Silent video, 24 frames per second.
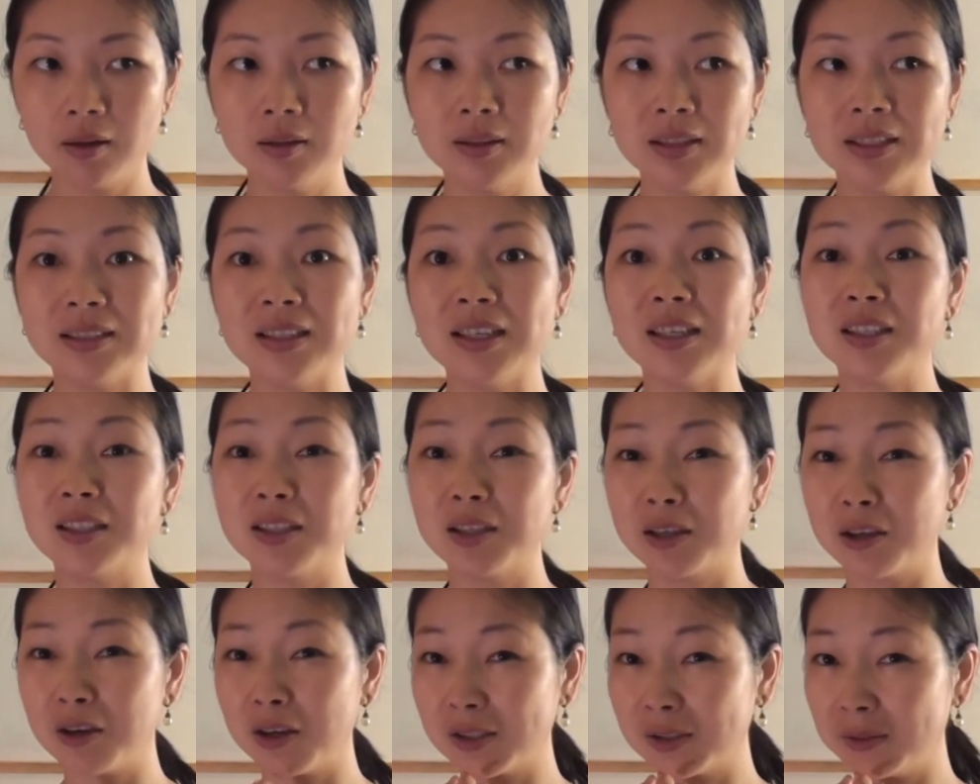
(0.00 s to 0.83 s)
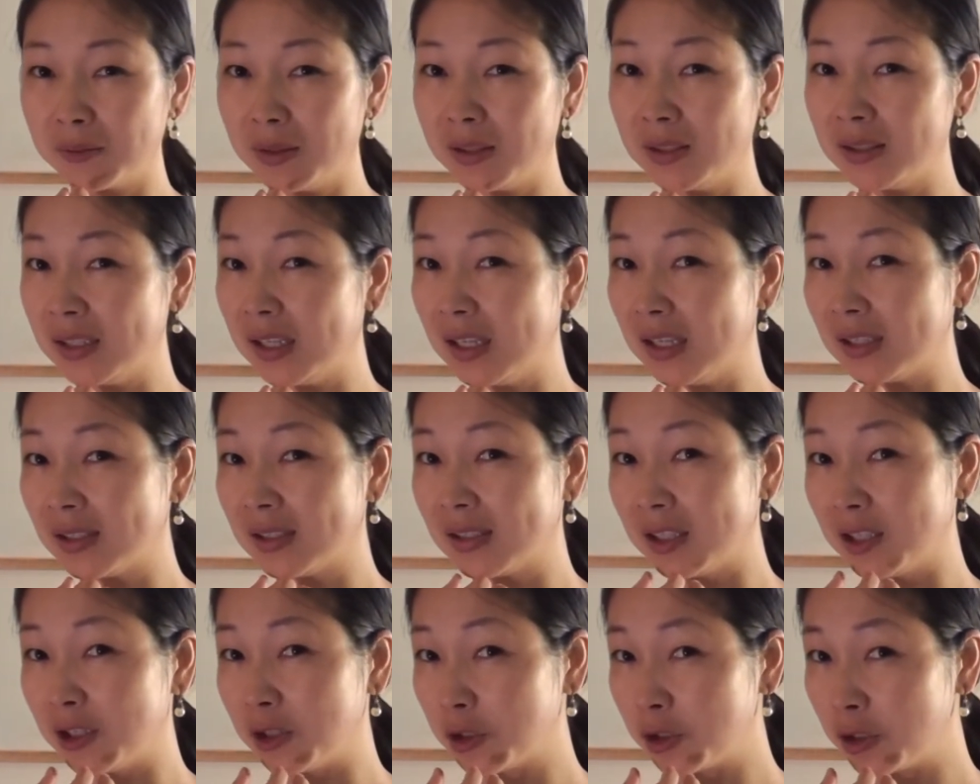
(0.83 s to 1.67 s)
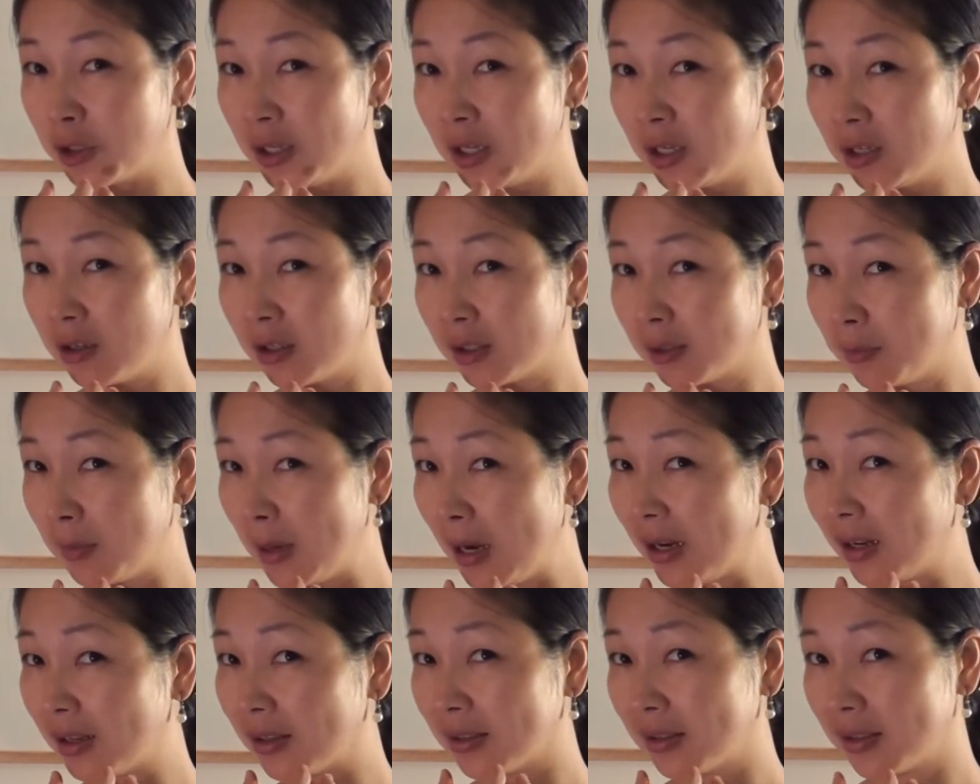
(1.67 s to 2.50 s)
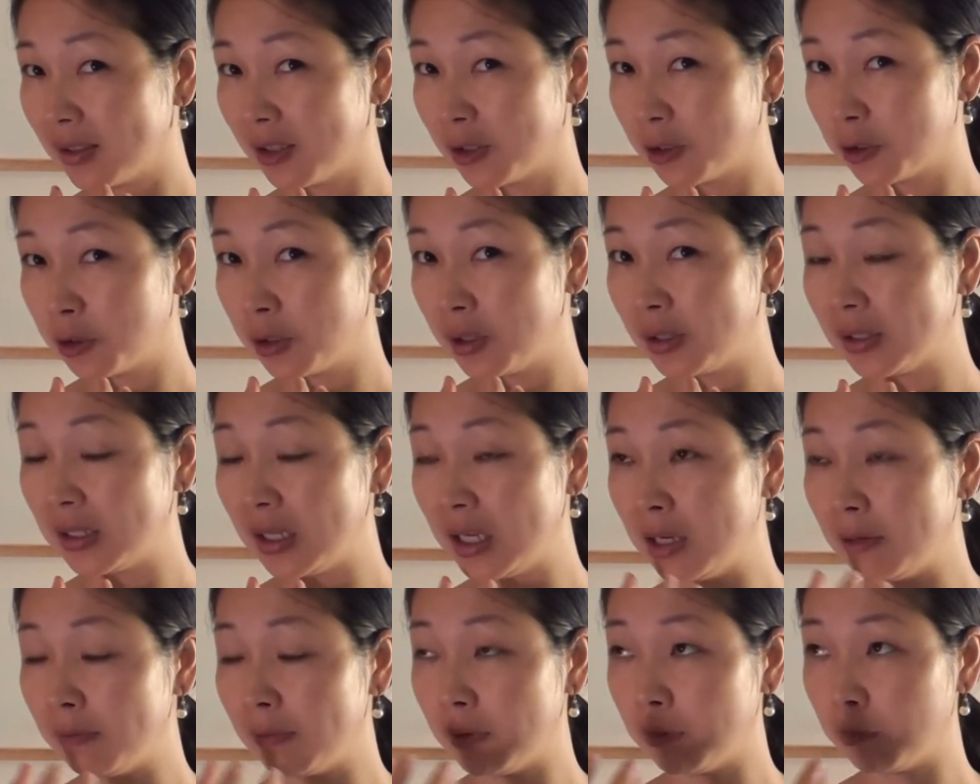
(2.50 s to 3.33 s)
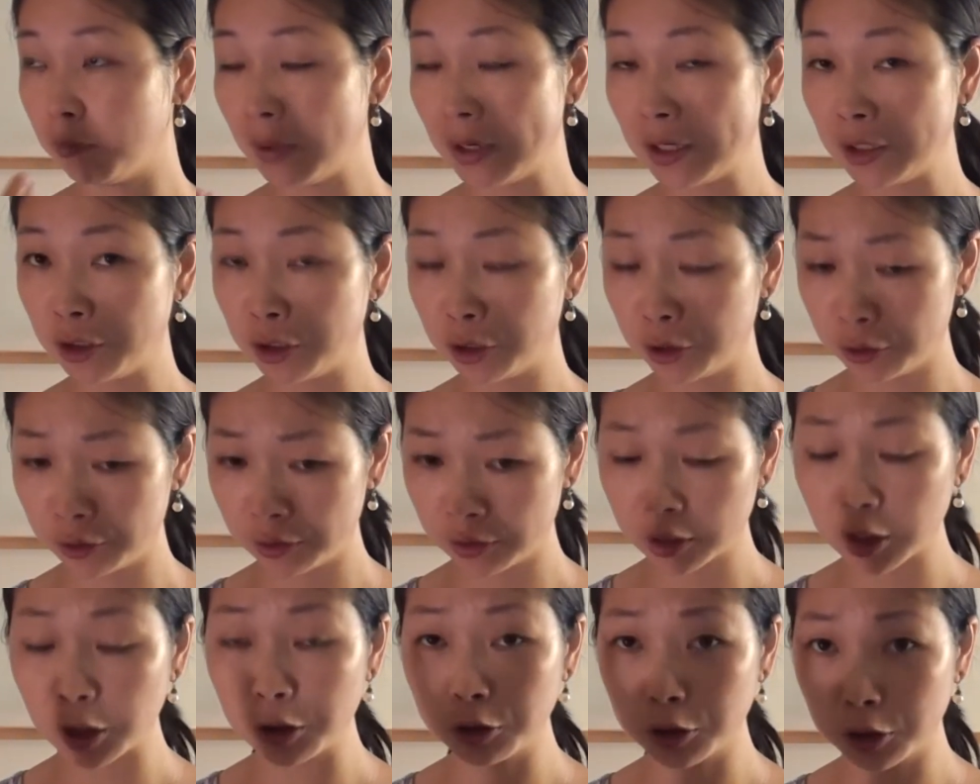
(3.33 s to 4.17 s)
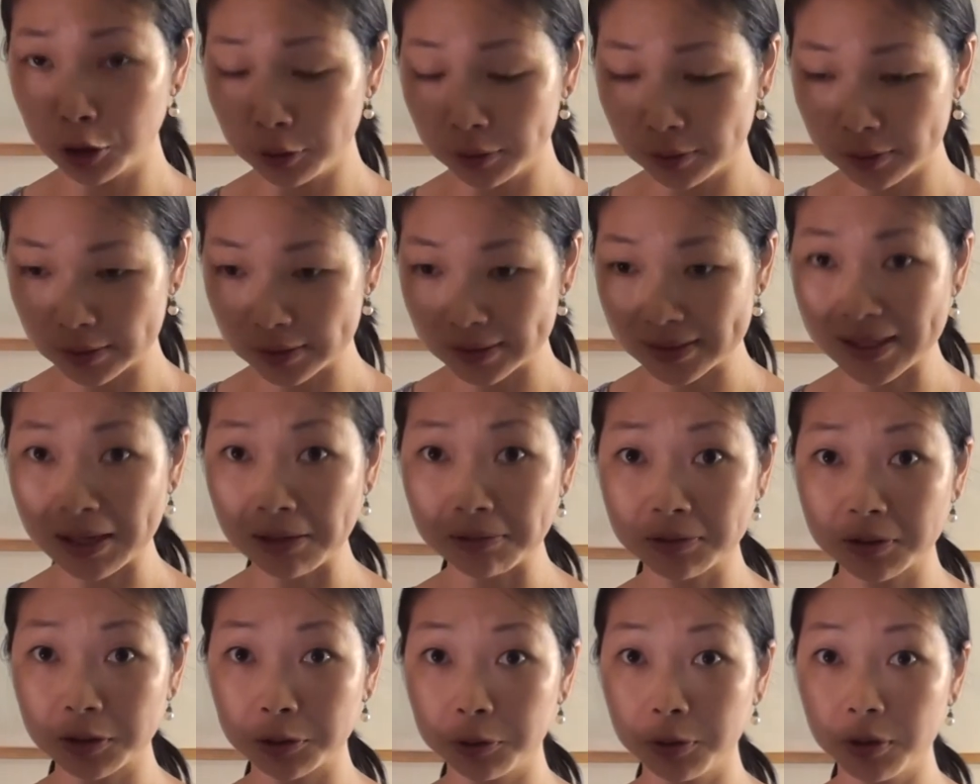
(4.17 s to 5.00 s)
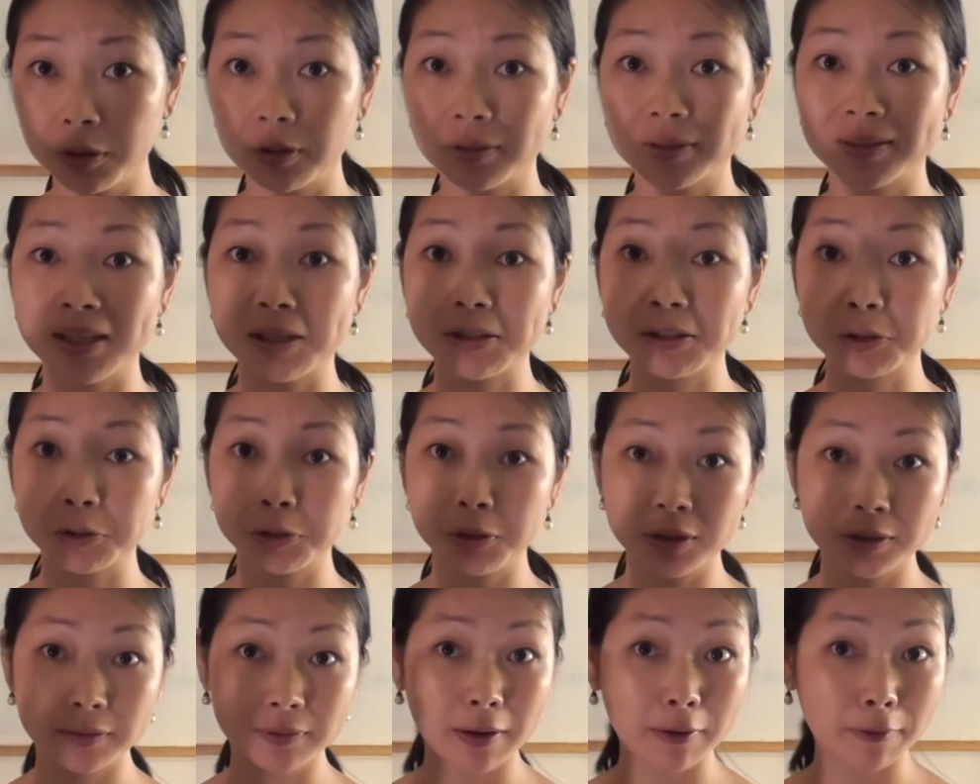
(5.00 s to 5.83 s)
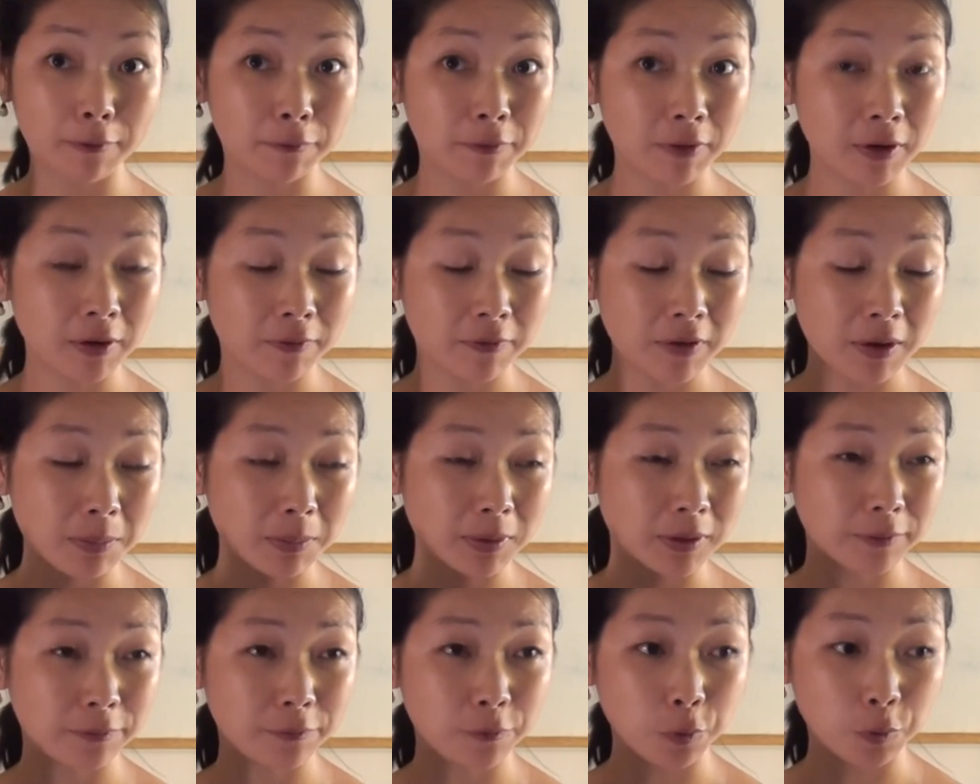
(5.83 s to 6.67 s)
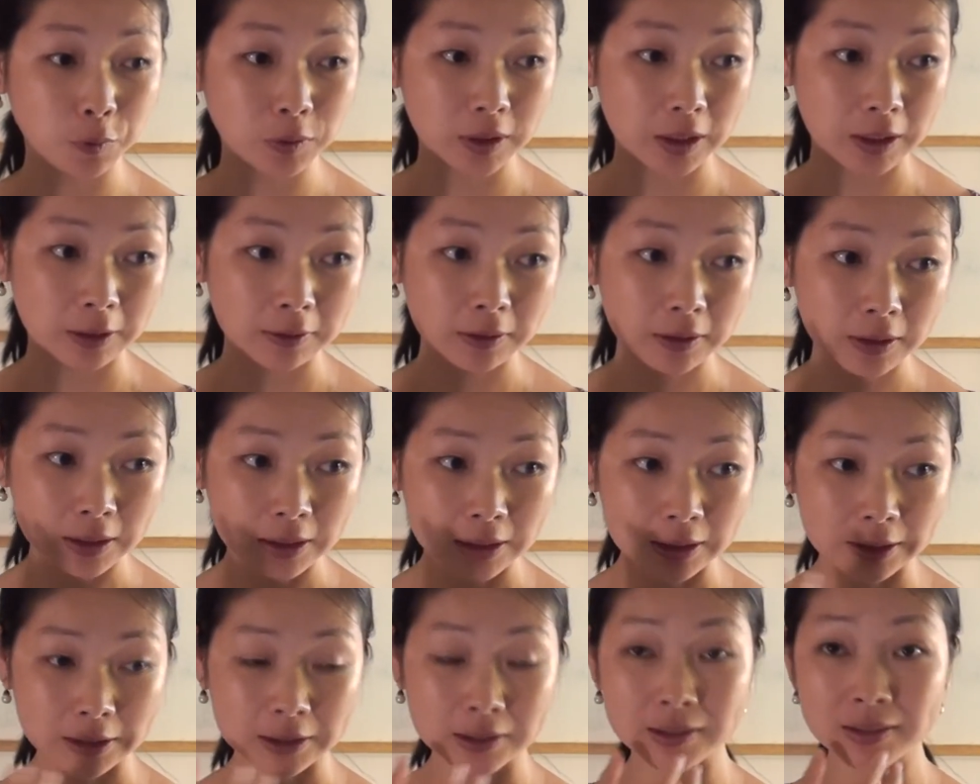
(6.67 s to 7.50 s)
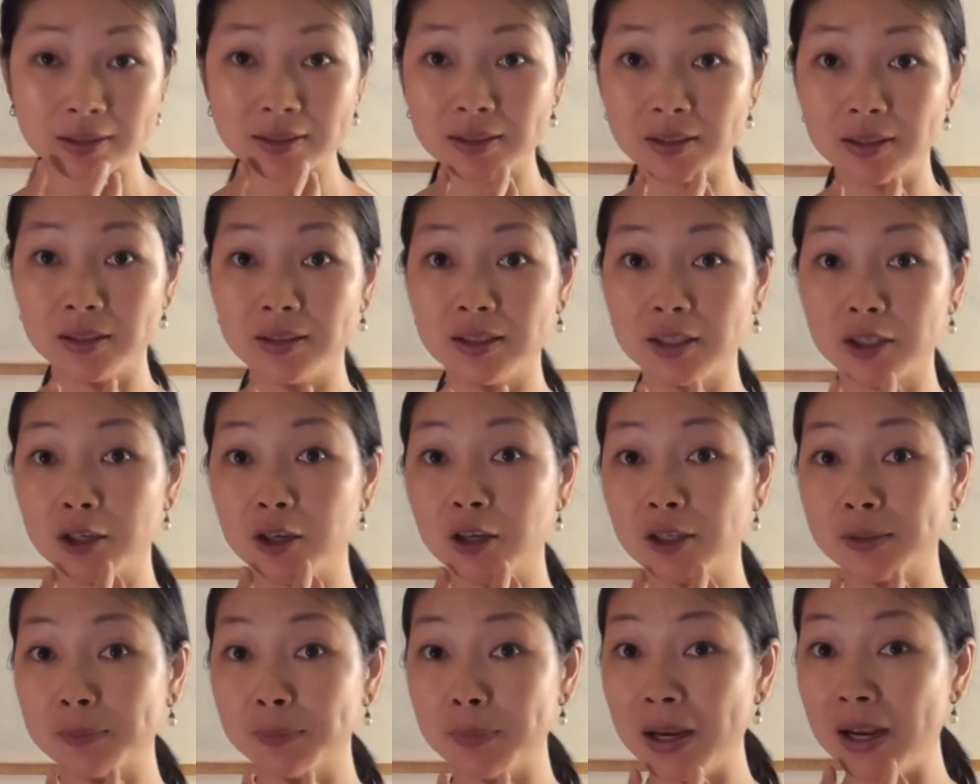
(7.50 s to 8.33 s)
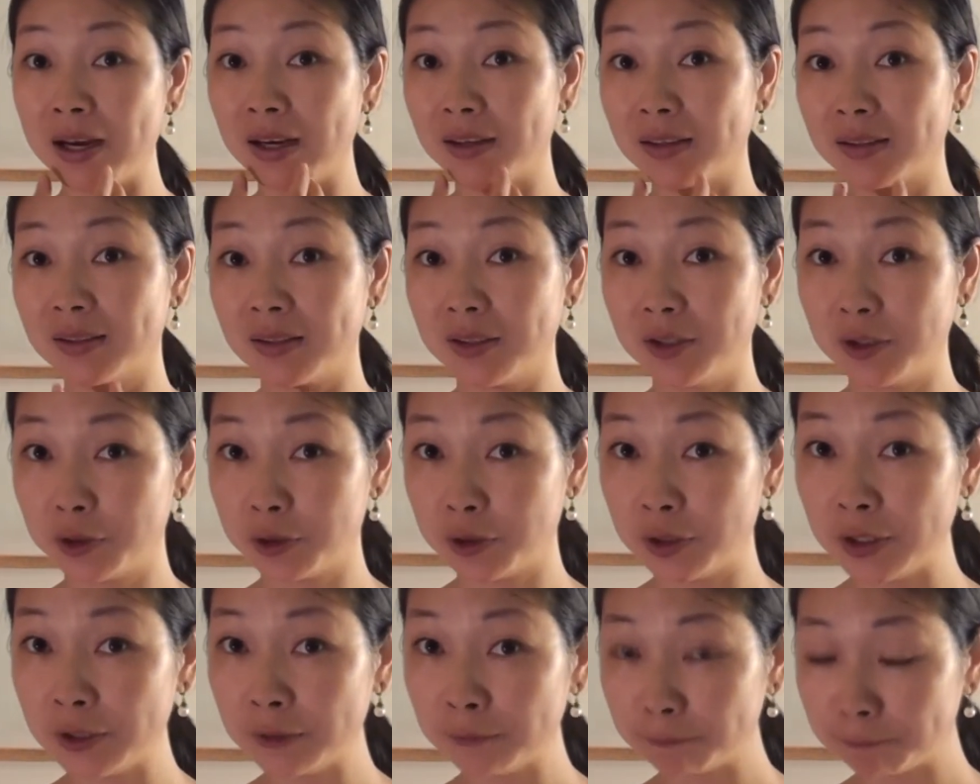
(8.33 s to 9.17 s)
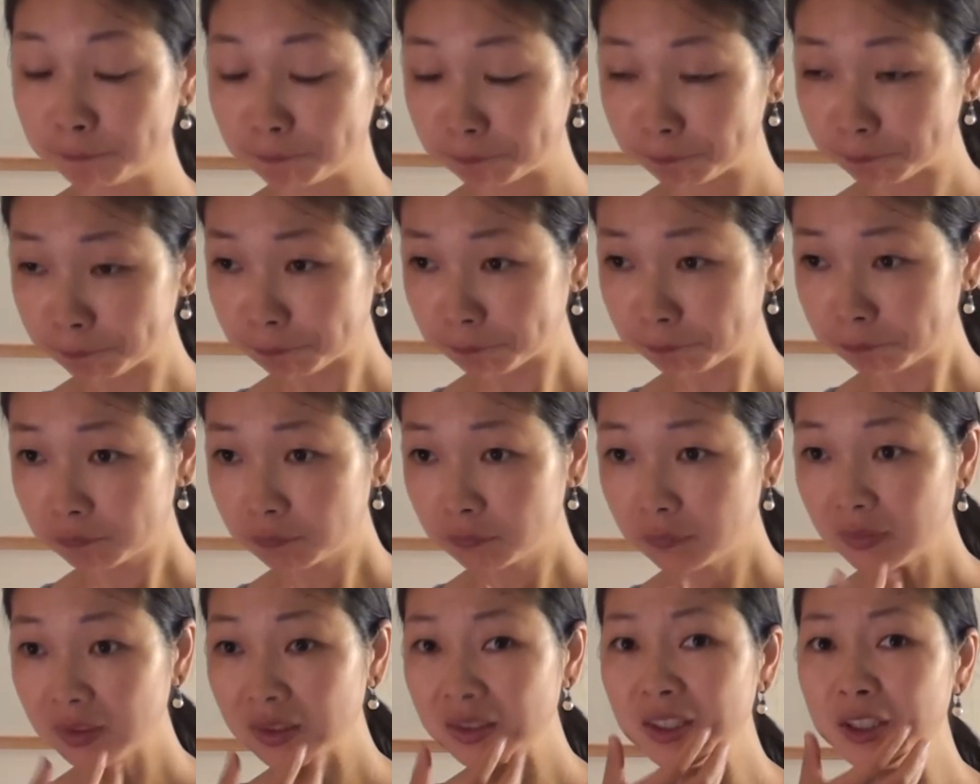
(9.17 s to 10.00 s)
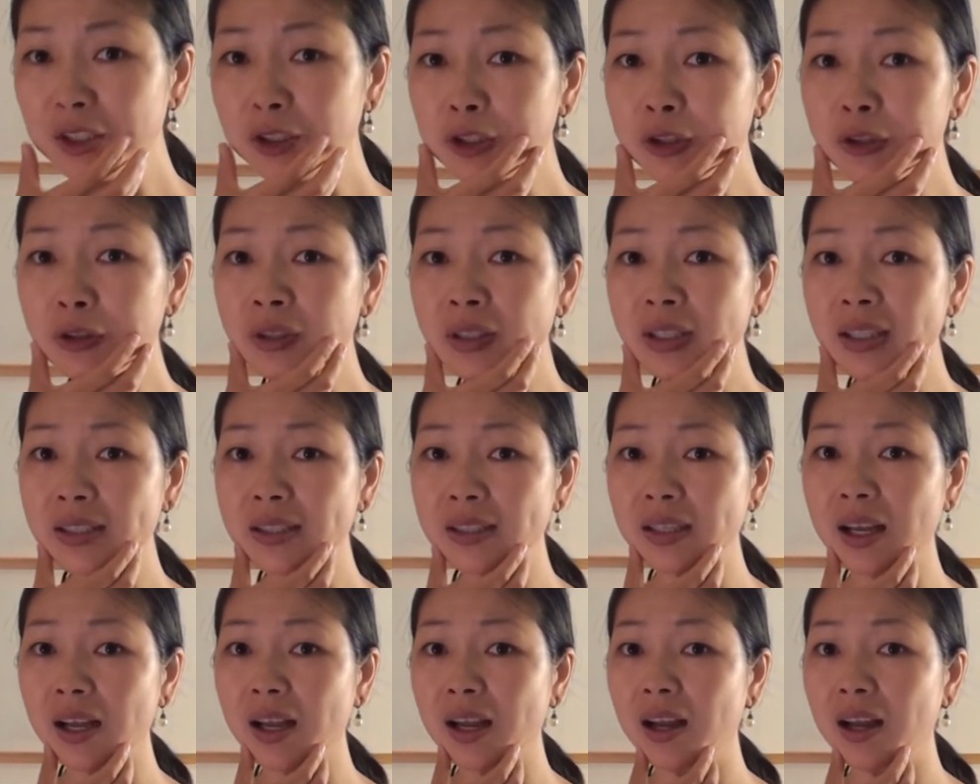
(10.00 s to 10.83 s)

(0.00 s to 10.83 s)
did the surgery, cosmetic surgery. They even went to the South Korea, because South Korea is very famous for the cosmetic surgery. They do this,